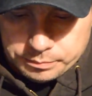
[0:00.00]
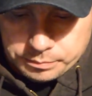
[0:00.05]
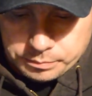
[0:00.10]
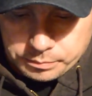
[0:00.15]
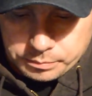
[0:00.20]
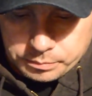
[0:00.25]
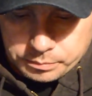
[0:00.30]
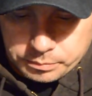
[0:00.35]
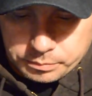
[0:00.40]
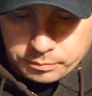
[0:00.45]

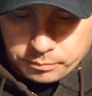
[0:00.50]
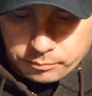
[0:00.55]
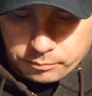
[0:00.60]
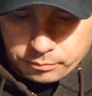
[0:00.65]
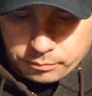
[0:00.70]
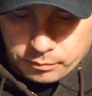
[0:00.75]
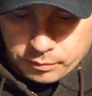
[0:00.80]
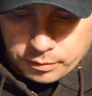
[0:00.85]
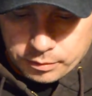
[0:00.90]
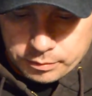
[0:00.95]

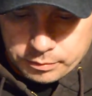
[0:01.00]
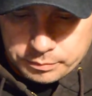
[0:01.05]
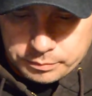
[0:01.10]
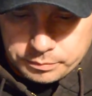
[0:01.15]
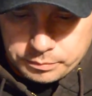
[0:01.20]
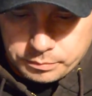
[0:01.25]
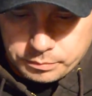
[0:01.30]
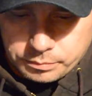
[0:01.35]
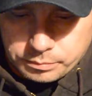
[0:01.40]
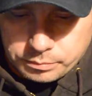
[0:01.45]

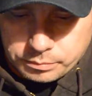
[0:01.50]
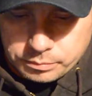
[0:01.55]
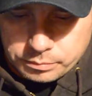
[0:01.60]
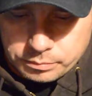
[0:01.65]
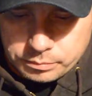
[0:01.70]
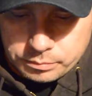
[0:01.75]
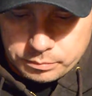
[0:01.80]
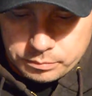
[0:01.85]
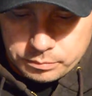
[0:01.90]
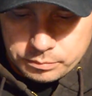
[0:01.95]

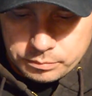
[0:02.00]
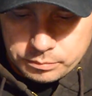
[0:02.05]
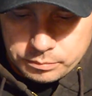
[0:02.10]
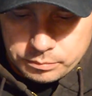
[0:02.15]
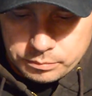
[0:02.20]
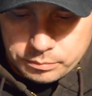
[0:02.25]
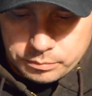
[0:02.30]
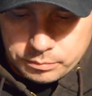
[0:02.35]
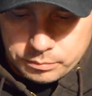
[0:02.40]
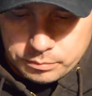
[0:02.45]

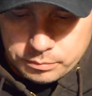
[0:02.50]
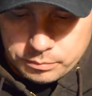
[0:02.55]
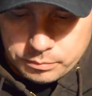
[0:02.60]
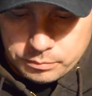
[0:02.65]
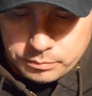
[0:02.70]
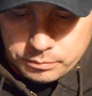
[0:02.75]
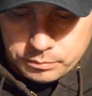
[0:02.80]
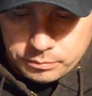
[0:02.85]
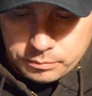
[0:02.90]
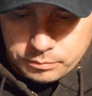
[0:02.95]

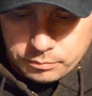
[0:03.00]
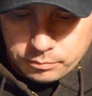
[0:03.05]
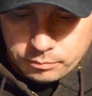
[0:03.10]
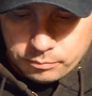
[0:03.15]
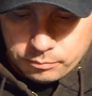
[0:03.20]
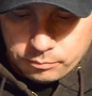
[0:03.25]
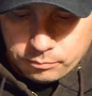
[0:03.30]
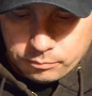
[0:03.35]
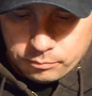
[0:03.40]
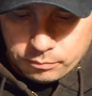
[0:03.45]

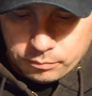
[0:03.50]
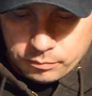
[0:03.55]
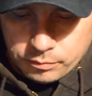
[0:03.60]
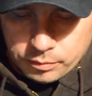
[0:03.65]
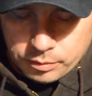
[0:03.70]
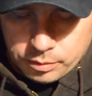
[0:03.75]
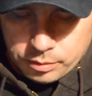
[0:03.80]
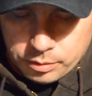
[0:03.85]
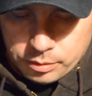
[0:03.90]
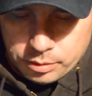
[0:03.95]

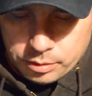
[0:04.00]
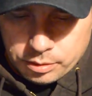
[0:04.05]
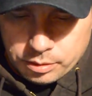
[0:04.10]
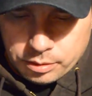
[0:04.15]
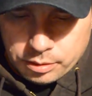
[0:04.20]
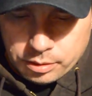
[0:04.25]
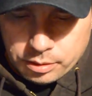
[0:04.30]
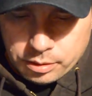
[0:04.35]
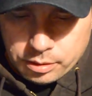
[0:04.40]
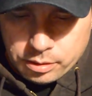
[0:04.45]

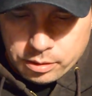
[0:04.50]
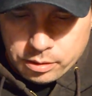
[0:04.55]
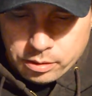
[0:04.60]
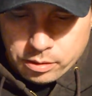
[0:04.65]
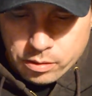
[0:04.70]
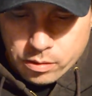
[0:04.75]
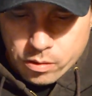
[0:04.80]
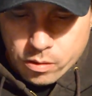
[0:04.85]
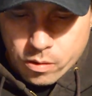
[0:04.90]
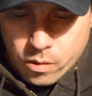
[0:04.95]

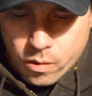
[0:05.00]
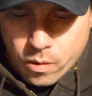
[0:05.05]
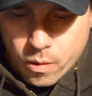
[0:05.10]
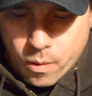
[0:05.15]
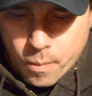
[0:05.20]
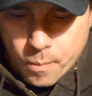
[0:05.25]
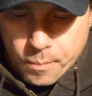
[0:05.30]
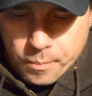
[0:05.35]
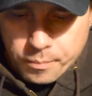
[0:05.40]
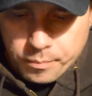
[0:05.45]

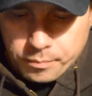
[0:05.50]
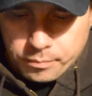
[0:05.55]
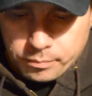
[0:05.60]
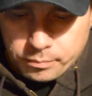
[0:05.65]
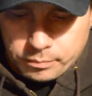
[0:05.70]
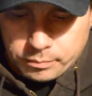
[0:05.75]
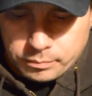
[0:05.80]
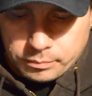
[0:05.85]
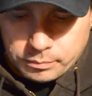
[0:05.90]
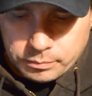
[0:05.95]

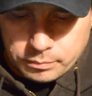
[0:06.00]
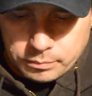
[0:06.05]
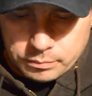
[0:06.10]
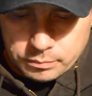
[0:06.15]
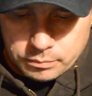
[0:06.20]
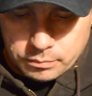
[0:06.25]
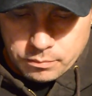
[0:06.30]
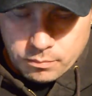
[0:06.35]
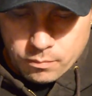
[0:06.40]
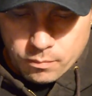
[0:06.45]

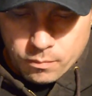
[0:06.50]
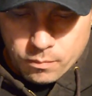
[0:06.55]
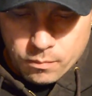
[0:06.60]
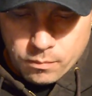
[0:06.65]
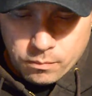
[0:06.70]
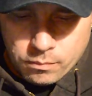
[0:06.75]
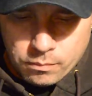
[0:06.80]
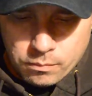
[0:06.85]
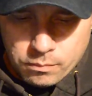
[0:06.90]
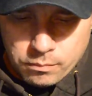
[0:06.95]

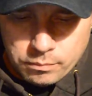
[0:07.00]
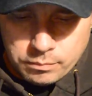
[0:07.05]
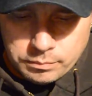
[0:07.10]
No one is speaking in this clip.